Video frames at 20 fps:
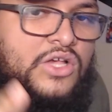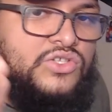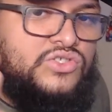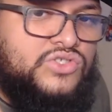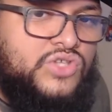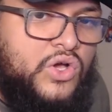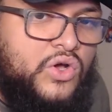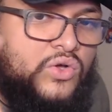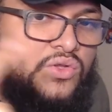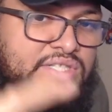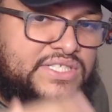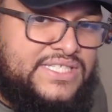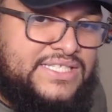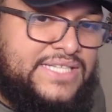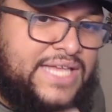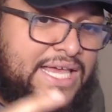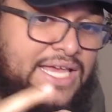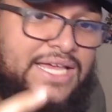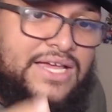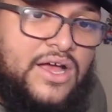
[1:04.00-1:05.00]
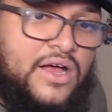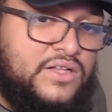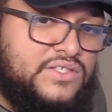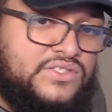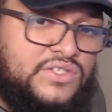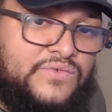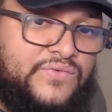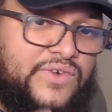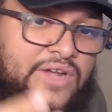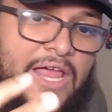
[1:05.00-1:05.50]
So this is a
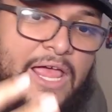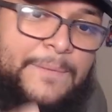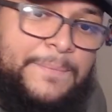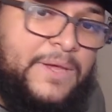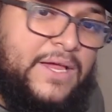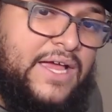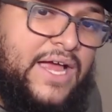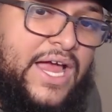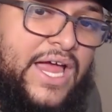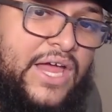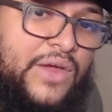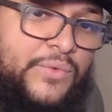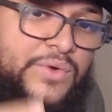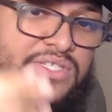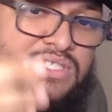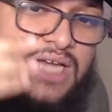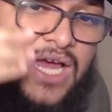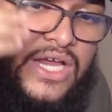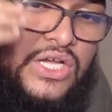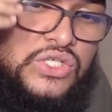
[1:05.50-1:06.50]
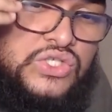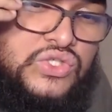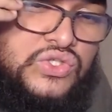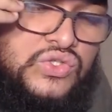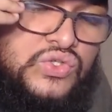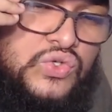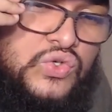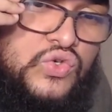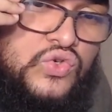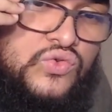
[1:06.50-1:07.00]
concert for Epik High, which I
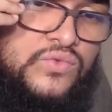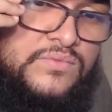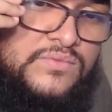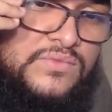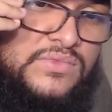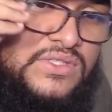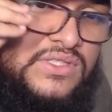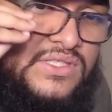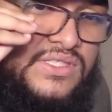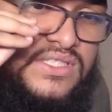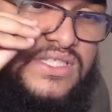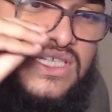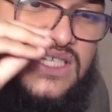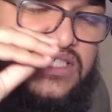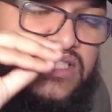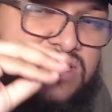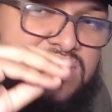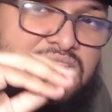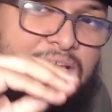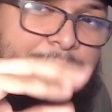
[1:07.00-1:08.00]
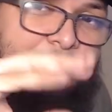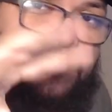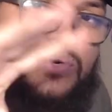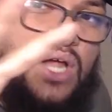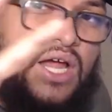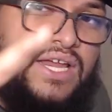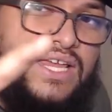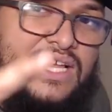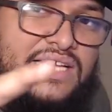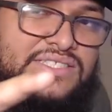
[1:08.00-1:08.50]
assume didn't just get
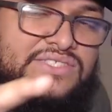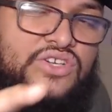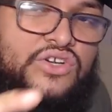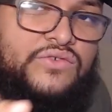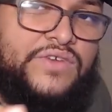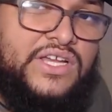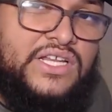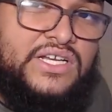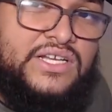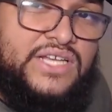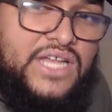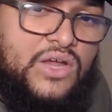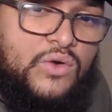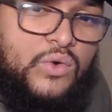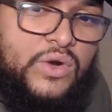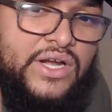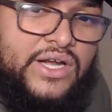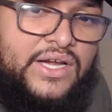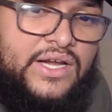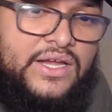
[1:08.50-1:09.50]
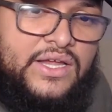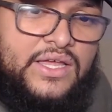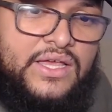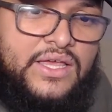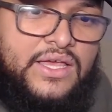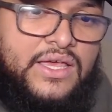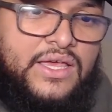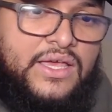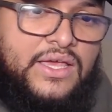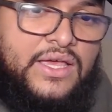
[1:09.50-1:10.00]
broadcast on regular network.
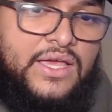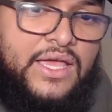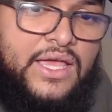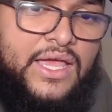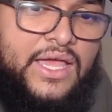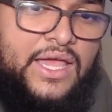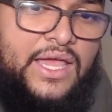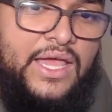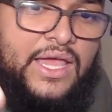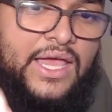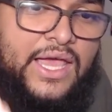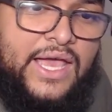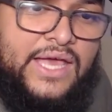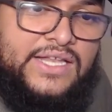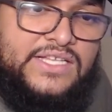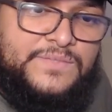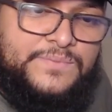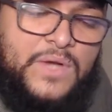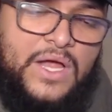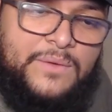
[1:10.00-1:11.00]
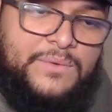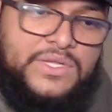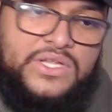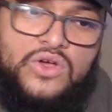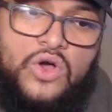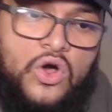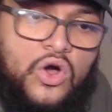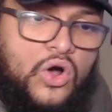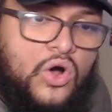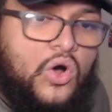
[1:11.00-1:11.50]
And it's probably
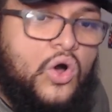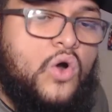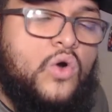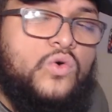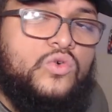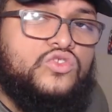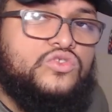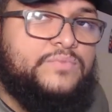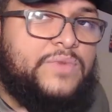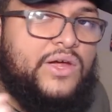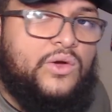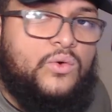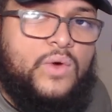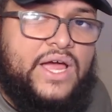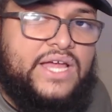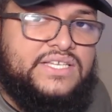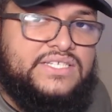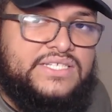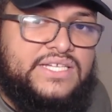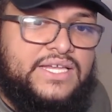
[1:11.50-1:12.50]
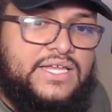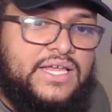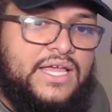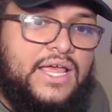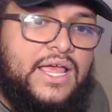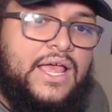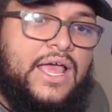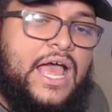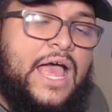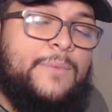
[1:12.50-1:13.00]
all owned by YG.
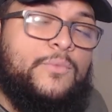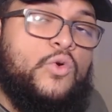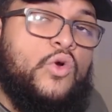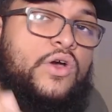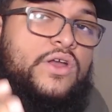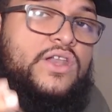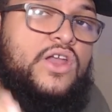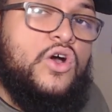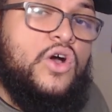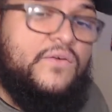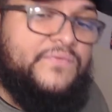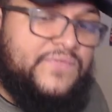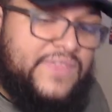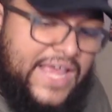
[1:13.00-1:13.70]
I'm going off